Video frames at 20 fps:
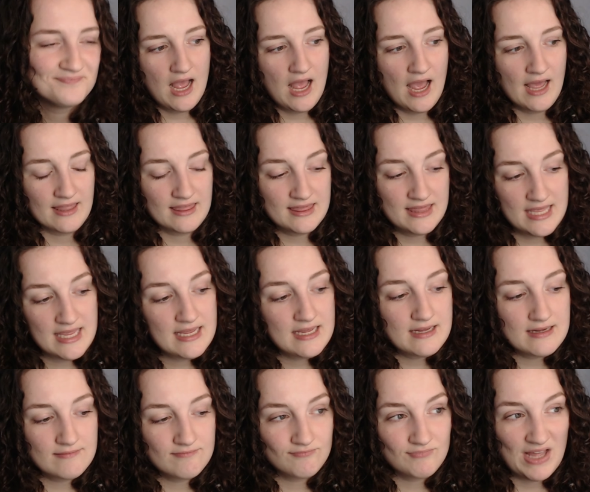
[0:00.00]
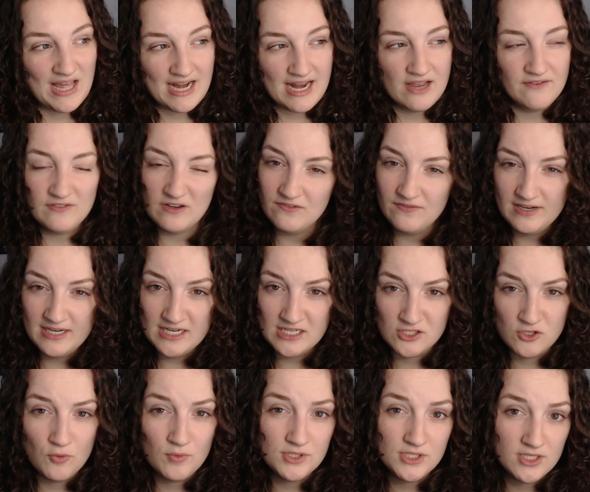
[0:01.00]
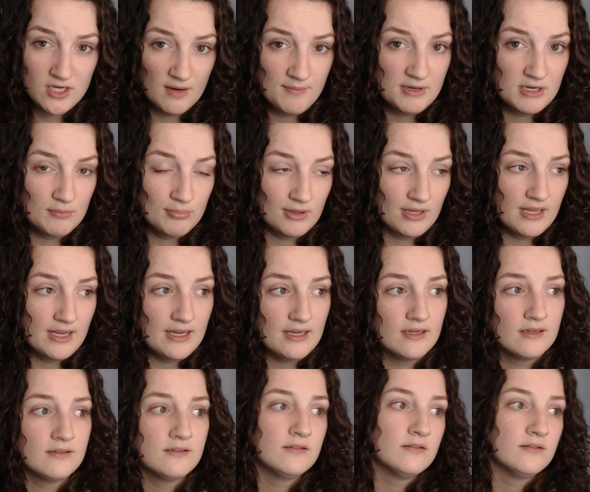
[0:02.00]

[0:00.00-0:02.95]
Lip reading: I think that FEV is going to come into play